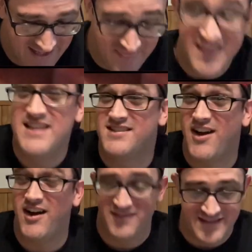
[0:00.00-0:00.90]
These
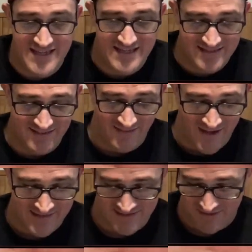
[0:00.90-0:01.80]
are the
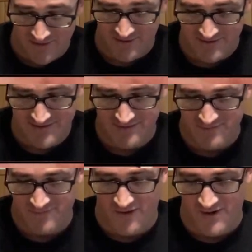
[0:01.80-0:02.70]
lost souls
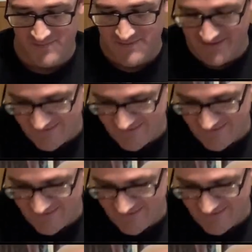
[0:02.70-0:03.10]
from